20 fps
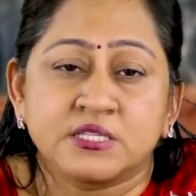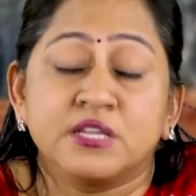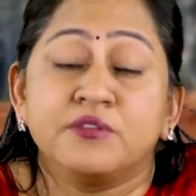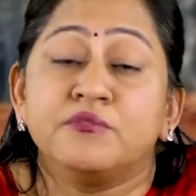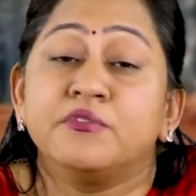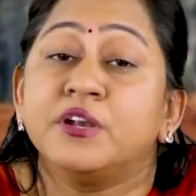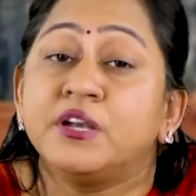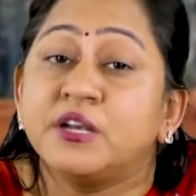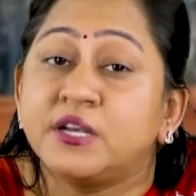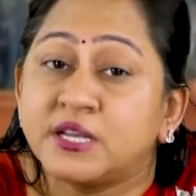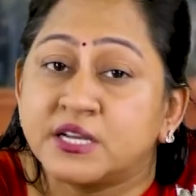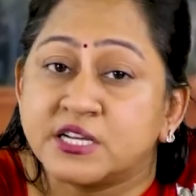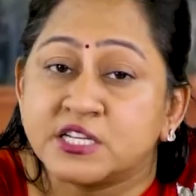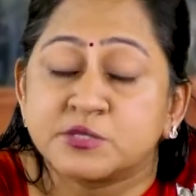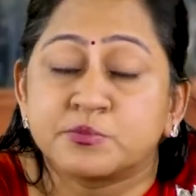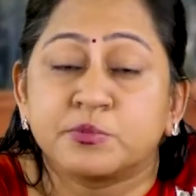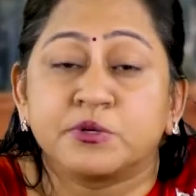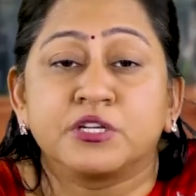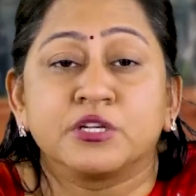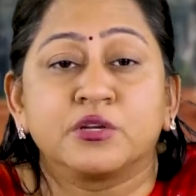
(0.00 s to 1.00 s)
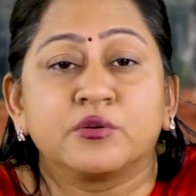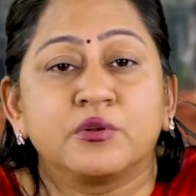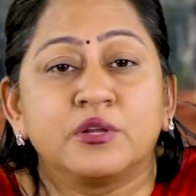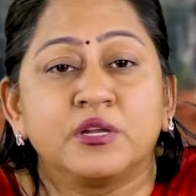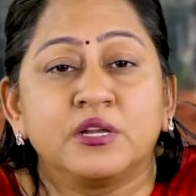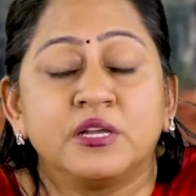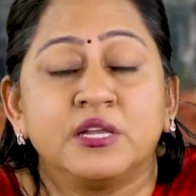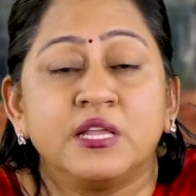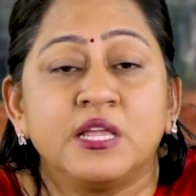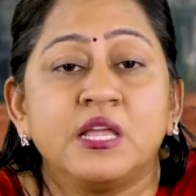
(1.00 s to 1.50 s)
In winters
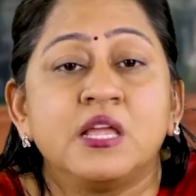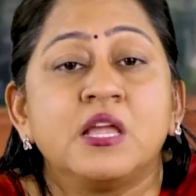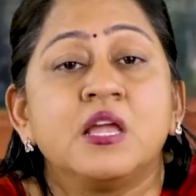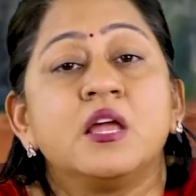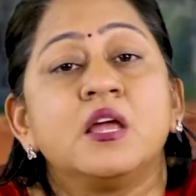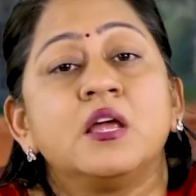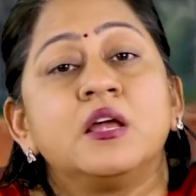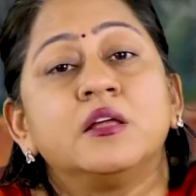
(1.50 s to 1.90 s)
particularly,